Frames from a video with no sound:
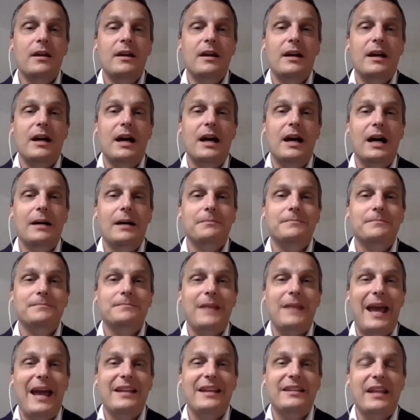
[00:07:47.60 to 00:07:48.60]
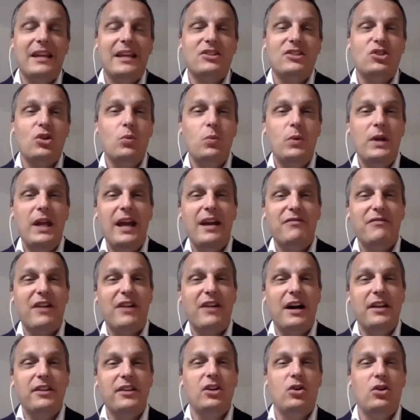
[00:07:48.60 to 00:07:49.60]
And so we have
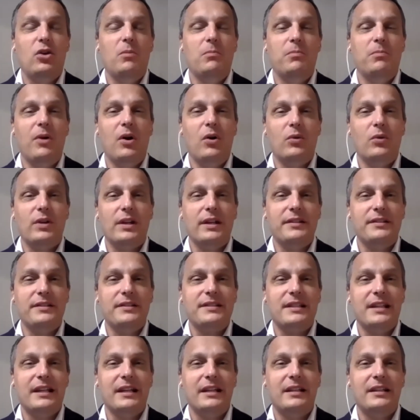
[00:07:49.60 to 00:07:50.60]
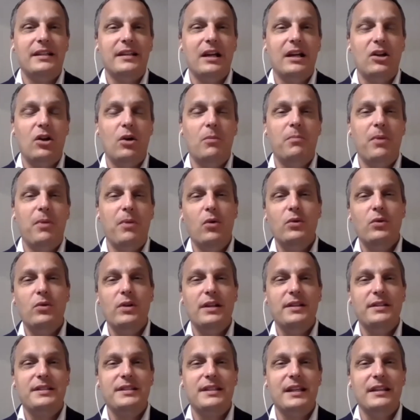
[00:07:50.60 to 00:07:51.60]
other components, like
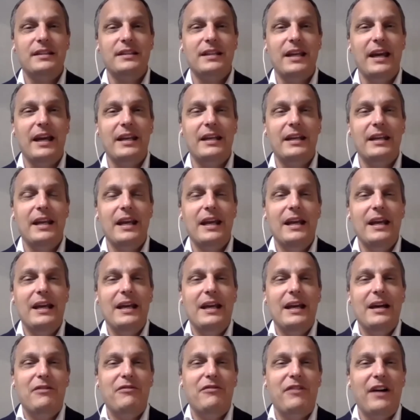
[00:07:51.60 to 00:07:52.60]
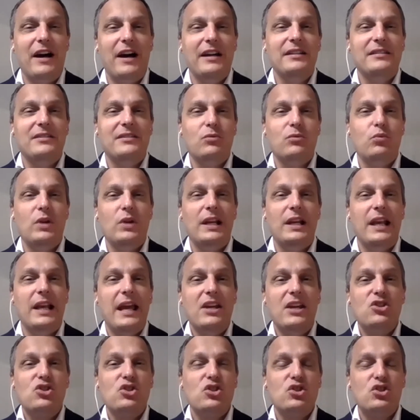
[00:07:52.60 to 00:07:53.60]
components that can find
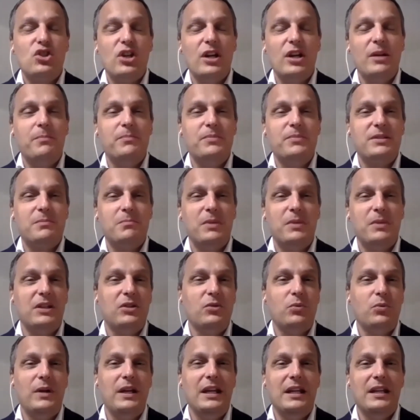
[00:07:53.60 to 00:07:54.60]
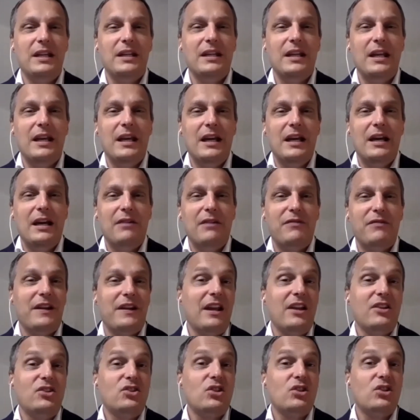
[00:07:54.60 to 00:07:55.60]
relationships between
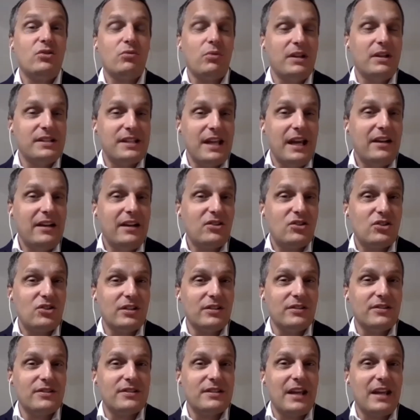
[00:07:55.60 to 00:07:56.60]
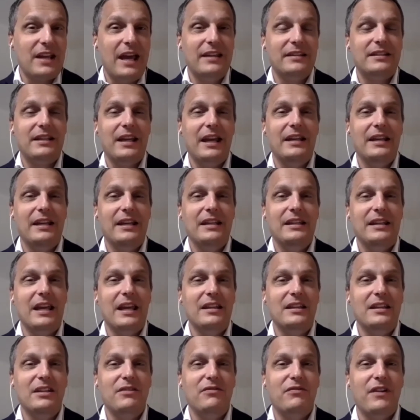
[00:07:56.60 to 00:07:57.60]
financial transactions and can
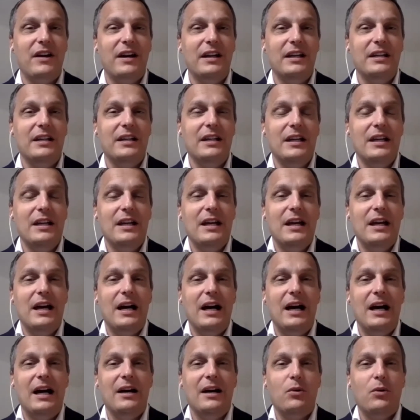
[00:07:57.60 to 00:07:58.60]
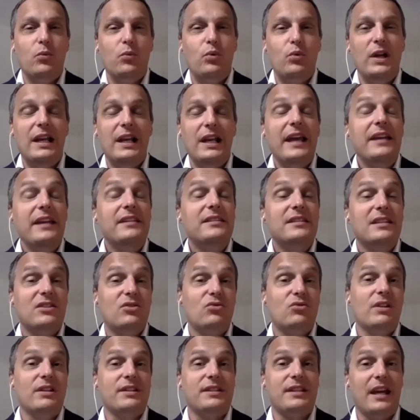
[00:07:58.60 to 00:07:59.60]
identify related
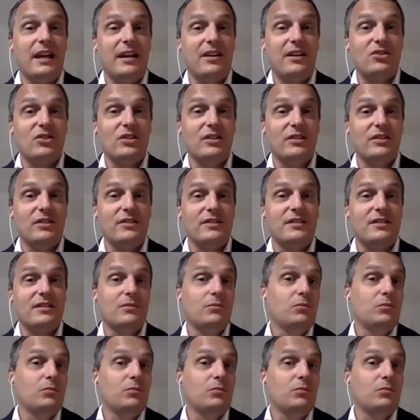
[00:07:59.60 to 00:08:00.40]
transactions.